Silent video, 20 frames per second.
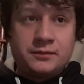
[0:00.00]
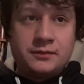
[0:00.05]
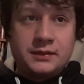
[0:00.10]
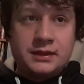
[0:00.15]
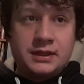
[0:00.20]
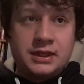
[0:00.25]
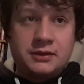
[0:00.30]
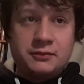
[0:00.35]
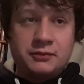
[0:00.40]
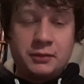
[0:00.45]

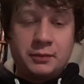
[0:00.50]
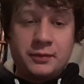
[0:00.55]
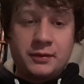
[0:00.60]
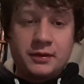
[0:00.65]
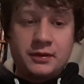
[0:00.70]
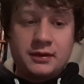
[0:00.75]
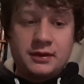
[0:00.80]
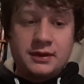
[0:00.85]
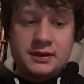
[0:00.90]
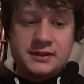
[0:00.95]
uh, we'll,
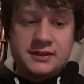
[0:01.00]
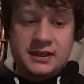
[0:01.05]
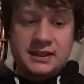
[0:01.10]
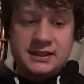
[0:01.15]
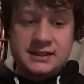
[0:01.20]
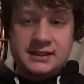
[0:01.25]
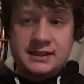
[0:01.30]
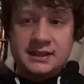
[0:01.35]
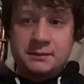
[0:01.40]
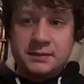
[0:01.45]
as I
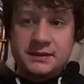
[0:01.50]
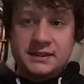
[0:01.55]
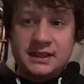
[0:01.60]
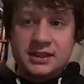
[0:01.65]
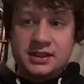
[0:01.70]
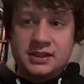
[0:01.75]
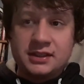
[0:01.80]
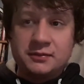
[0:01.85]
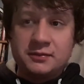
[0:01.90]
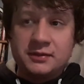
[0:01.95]
said,
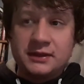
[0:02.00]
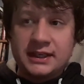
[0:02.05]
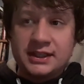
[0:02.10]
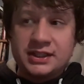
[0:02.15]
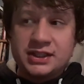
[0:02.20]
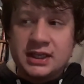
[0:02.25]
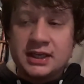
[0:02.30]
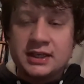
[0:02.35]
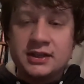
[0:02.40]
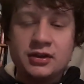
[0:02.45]
potentially with that
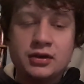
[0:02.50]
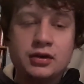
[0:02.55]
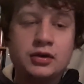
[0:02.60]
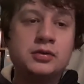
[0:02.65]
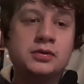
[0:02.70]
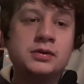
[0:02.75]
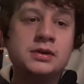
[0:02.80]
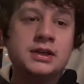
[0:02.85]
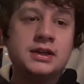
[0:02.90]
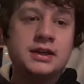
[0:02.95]
Schar
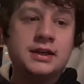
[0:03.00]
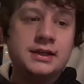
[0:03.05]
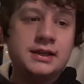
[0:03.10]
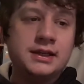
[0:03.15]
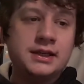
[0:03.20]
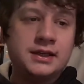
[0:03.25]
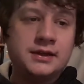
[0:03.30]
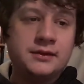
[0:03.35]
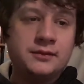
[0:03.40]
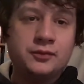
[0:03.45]
go,
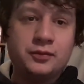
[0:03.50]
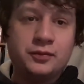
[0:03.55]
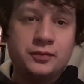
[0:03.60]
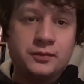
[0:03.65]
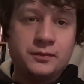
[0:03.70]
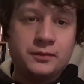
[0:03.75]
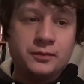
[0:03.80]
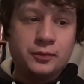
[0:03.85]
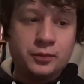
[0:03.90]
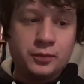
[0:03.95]
uh,
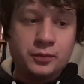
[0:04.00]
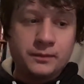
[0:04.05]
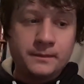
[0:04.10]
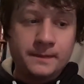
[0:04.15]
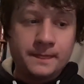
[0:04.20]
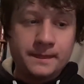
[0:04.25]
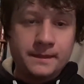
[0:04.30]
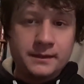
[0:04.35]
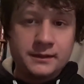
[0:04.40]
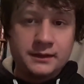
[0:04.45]

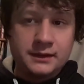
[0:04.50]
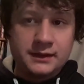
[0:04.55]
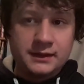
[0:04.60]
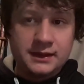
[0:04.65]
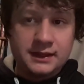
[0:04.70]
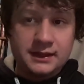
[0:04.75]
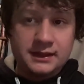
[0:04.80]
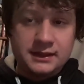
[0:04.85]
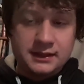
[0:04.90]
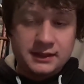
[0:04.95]

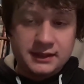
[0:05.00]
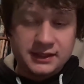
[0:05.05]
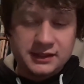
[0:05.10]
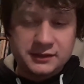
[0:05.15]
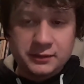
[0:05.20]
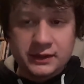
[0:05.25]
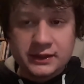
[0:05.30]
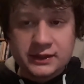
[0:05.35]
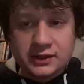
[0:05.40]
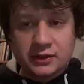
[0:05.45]
th this
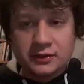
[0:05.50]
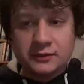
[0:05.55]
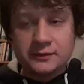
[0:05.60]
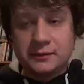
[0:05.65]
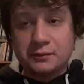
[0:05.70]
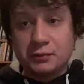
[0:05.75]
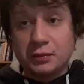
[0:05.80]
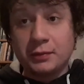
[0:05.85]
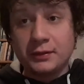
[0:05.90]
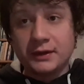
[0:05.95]
window
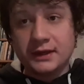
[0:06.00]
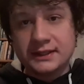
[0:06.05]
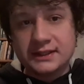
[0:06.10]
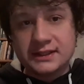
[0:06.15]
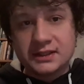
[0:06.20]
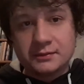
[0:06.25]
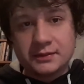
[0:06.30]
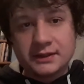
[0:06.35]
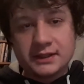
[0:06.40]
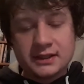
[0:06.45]
we're bringing
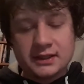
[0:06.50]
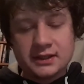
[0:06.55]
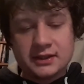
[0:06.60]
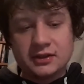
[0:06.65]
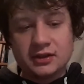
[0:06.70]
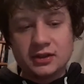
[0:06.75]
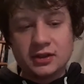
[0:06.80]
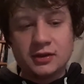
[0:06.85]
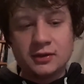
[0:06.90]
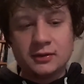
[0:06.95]
somebody in
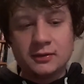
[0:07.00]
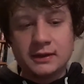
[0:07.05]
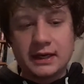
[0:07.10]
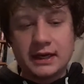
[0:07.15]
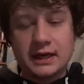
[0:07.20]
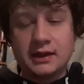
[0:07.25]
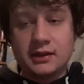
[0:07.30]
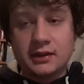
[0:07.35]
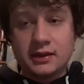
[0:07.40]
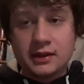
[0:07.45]
on loan,
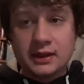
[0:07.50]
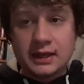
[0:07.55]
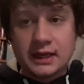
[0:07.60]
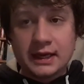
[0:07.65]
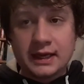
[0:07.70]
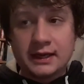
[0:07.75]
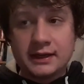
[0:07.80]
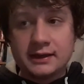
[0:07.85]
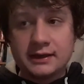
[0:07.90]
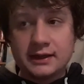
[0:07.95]
and
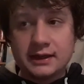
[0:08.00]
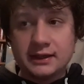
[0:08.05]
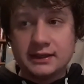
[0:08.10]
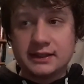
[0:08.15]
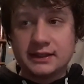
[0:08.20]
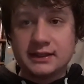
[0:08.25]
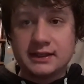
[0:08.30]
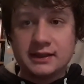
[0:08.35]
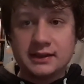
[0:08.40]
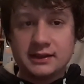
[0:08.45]
then it's
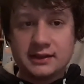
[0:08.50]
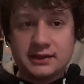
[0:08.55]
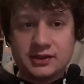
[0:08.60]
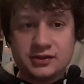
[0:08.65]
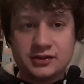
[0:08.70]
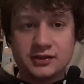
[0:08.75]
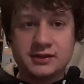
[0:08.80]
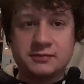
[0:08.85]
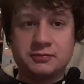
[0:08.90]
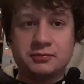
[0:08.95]
a
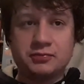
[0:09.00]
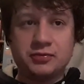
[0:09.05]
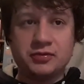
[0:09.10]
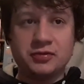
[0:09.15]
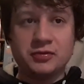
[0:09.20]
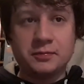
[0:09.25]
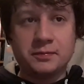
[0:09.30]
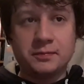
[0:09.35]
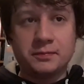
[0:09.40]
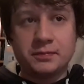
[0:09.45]
choice
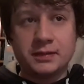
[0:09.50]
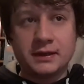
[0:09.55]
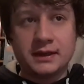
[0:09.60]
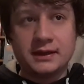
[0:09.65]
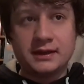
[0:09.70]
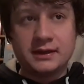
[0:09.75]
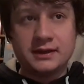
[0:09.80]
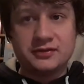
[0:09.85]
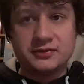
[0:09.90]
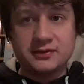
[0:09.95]
to play
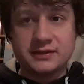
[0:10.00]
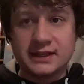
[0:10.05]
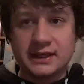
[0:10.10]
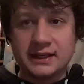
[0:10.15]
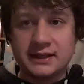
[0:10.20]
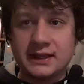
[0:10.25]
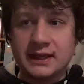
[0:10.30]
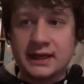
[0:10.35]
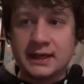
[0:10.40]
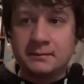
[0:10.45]
to
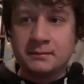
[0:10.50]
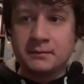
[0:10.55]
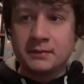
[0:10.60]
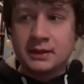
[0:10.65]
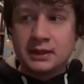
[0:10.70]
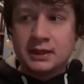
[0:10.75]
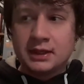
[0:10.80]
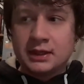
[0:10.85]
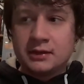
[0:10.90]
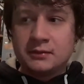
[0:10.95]
sign them
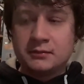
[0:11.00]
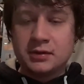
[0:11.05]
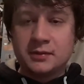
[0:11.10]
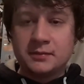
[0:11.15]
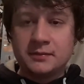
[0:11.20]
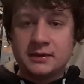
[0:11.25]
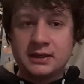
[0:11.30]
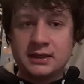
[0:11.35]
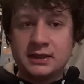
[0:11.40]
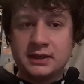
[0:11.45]

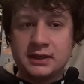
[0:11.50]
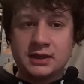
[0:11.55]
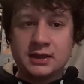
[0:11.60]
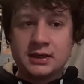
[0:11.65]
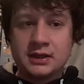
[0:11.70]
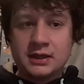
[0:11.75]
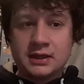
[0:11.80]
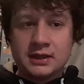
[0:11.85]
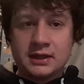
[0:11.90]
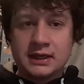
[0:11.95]
permanently,
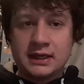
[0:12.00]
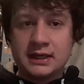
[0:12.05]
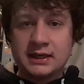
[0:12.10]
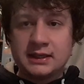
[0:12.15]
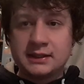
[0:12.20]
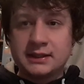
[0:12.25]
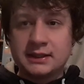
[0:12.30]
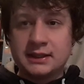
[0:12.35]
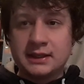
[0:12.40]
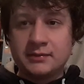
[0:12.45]

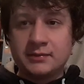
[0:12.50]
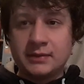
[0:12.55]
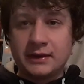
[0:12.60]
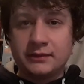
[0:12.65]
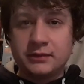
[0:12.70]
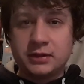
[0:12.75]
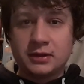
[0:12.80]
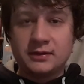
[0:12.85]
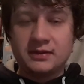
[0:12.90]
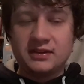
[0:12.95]
and uh, let
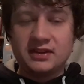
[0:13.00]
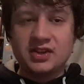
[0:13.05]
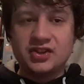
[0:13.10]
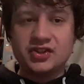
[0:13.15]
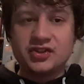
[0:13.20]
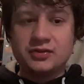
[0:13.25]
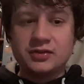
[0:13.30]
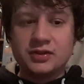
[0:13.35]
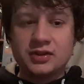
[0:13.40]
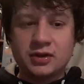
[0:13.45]
Florian
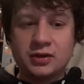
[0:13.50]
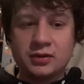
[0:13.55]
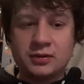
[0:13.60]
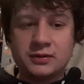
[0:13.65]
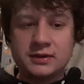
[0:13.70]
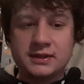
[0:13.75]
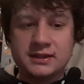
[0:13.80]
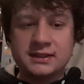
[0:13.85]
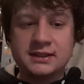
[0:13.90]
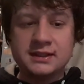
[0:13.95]
Lejeune go
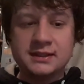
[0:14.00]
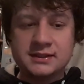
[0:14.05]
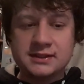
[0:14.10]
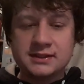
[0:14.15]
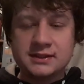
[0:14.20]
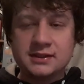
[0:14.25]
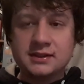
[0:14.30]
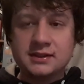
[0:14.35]
because he's